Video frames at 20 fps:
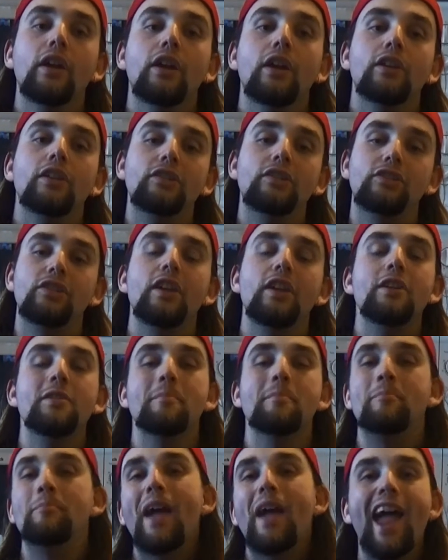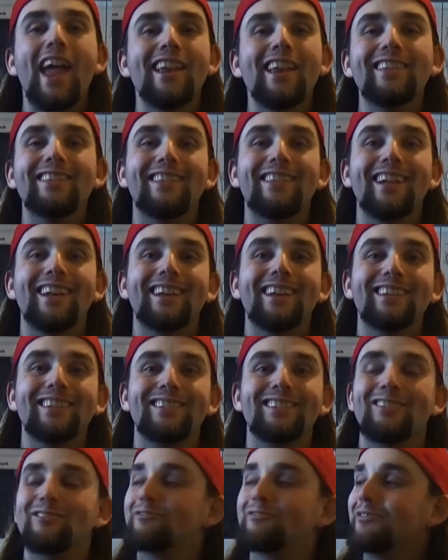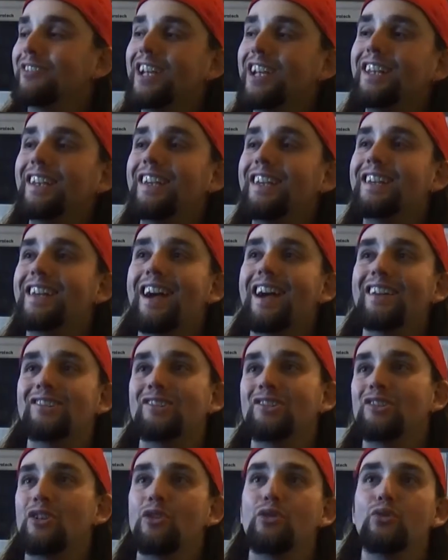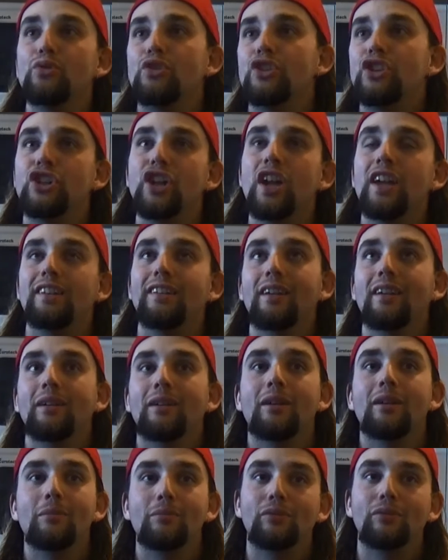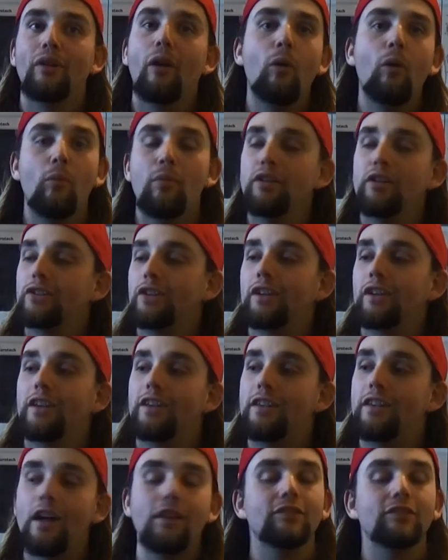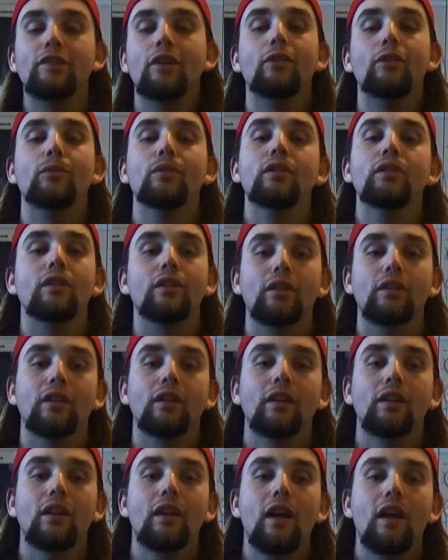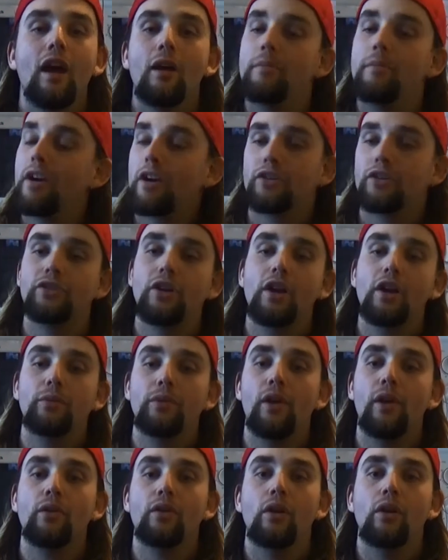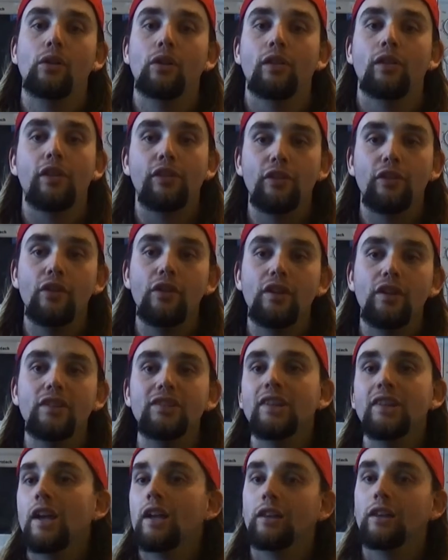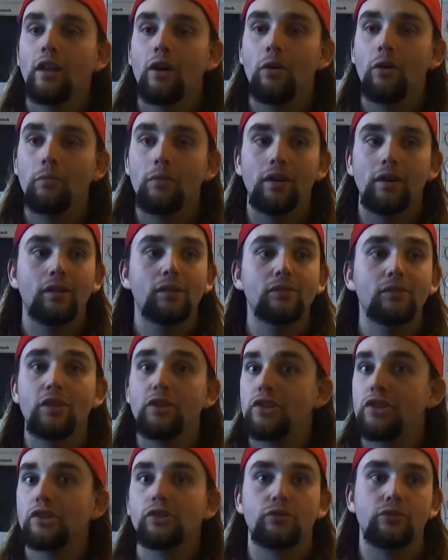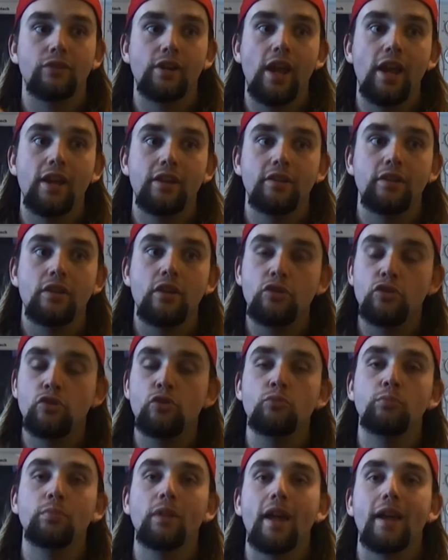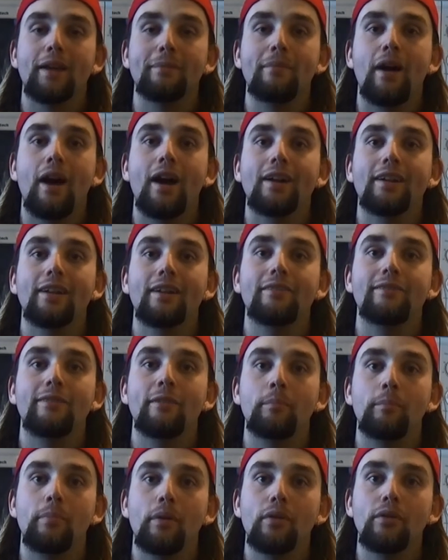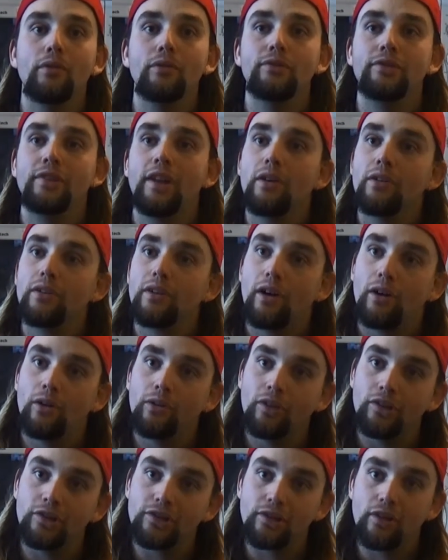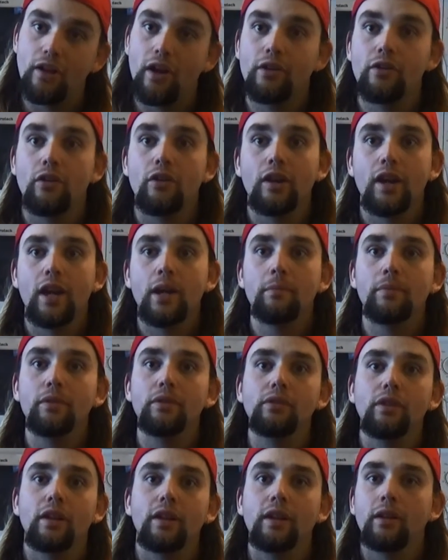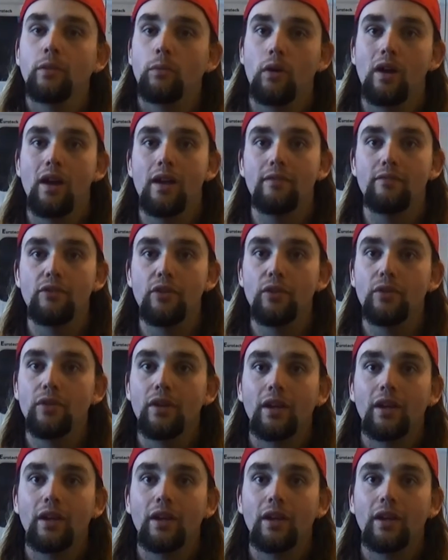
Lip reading: You see, banning things really doesn't do shit. Prohibition does not work. America tried it with alcohol in the 30s, lo and behold, it just created a new black market for booze and alcohol and sly-grogging and bootlegging and what have you.